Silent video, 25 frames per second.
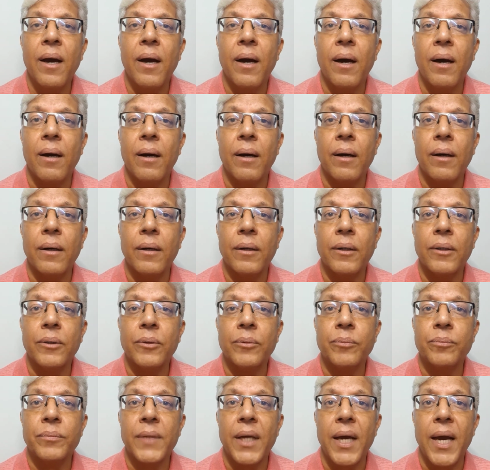
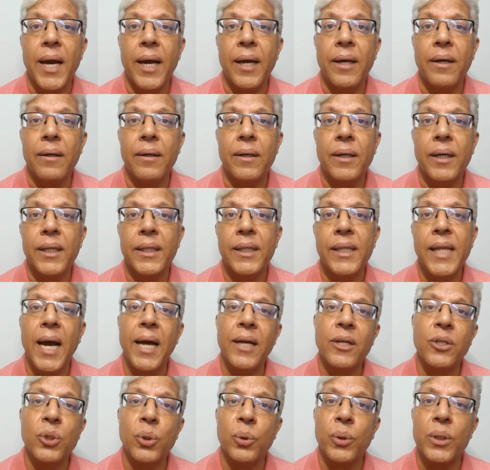And
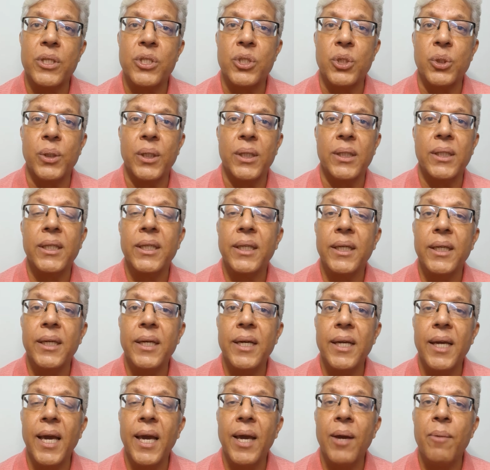that took us to the
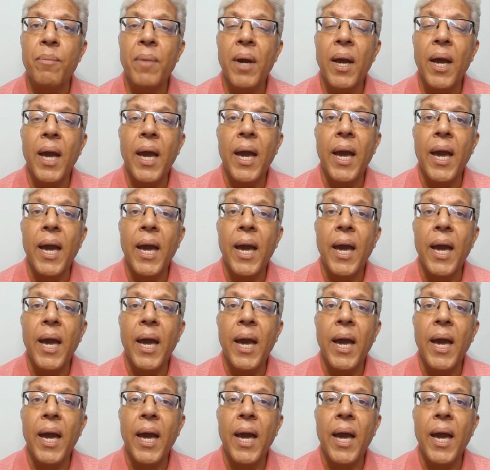third game.